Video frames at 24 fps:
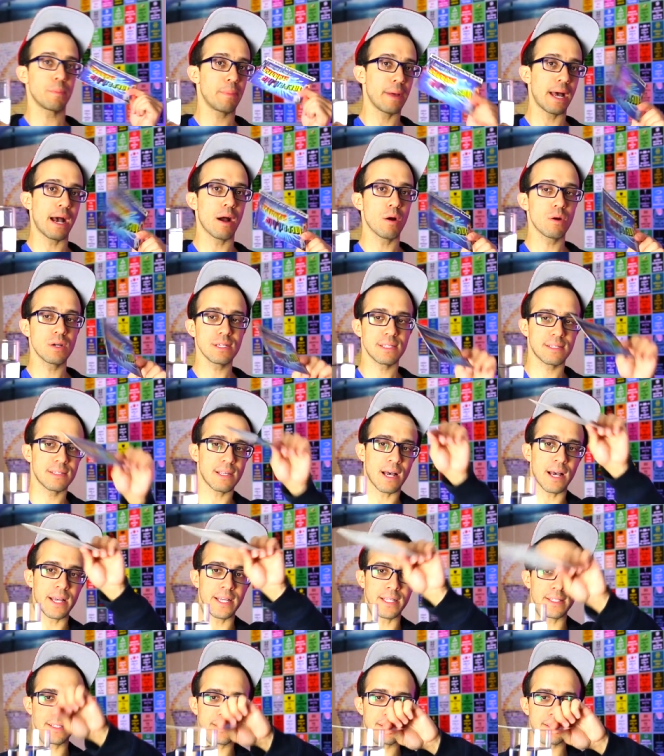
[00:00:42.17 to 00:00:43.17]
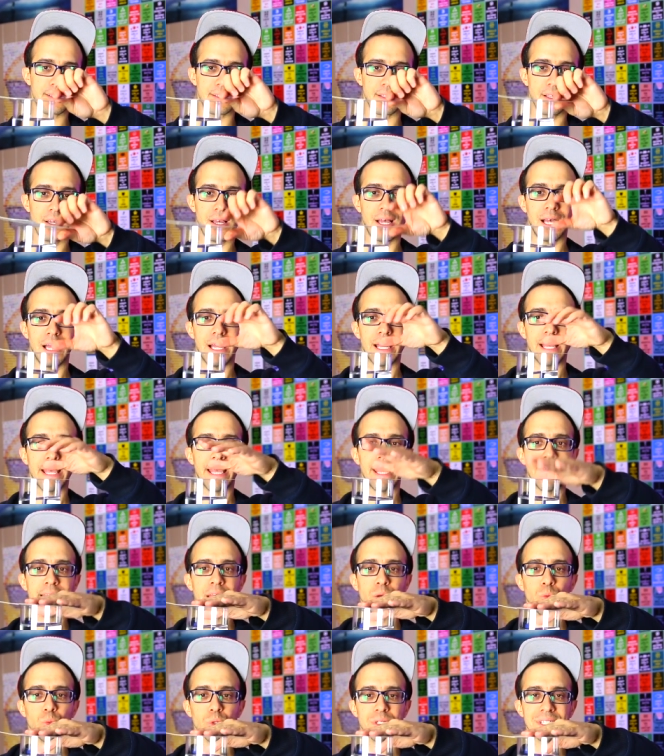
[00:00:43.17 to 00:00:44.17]
Power science,
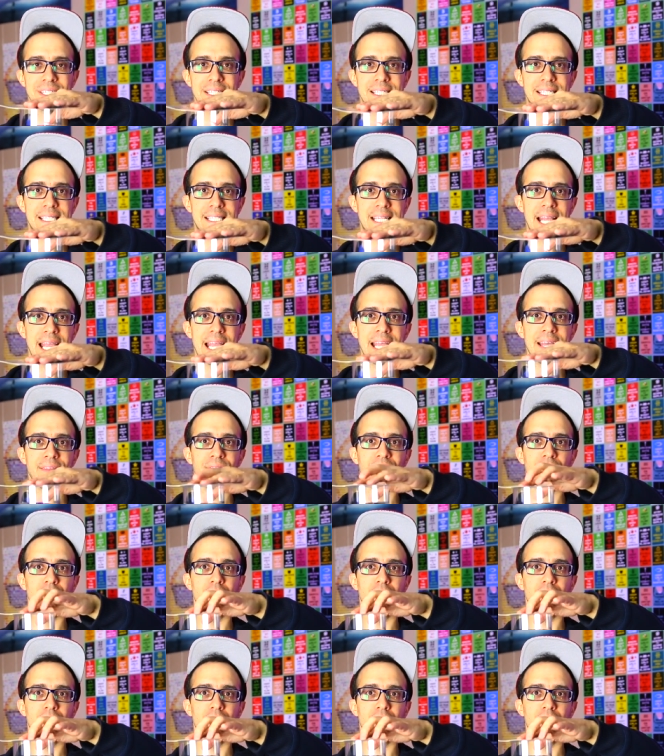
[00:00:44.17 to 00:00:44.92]
it will stay in the